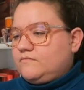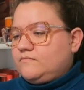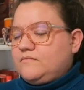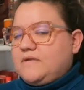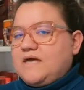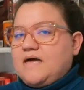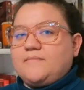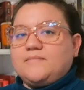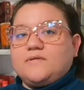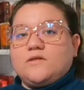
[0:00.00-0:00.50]

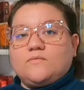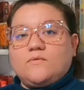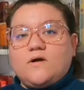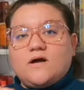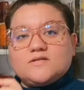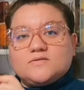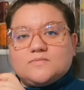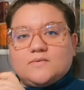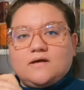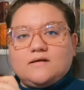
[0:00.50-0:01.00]
Pamela
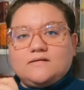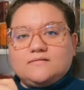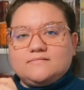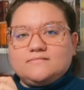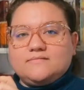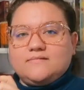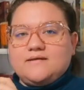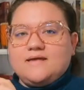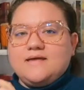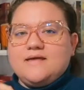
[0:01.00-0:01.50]

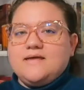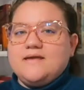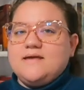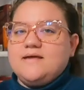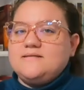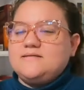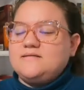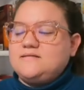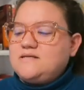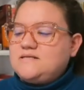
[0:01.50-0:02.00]
Roswell.
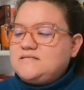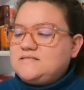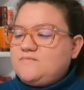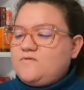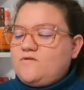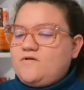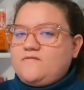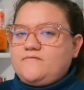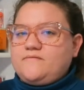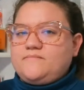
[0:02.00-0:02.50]
It's a
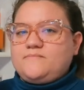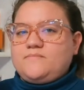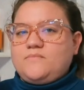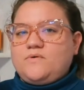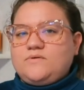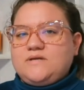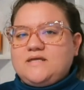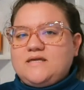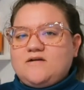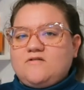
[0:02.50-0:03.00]

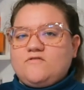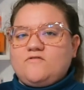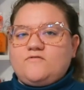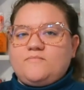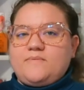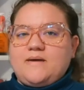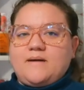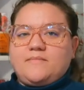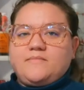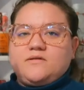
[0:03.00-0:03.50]
testimony
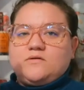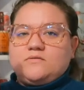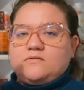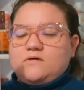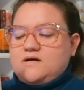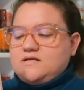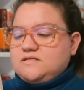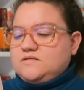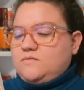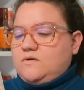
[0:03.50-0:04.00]
of Pamela
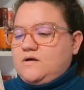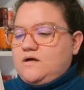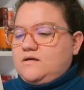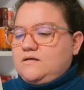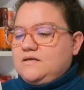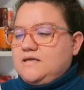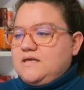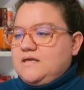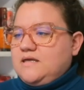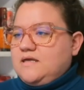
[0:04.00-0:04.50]

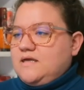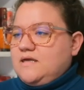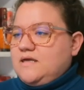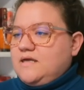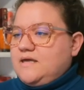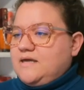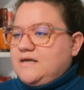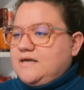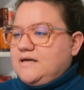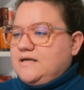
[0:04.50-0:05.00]
Roswell,
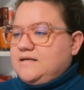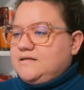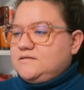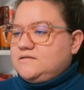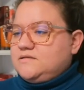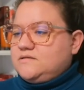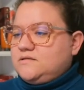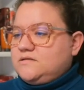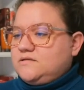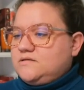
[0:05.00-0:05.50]

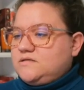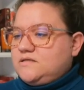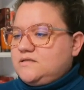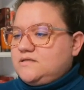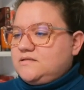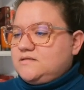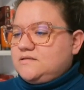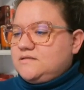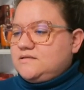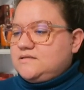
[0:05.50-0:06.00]
and
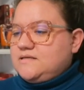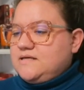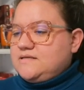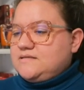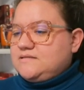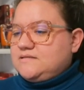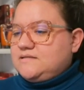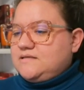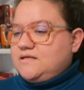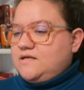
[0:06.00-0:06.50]
she
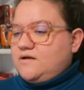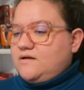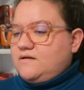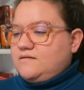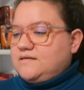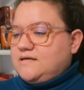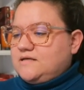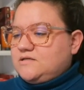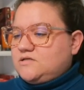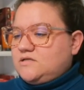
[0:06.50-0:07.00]
says here
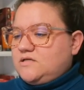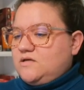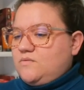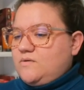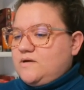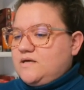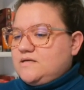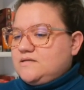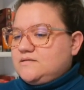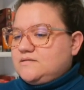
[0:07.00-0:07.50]
that she
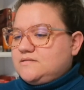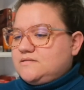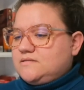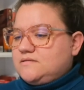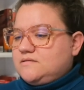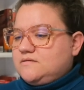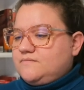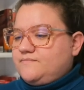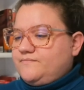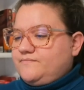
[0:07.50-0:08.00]

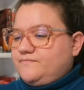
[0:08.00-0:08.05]
was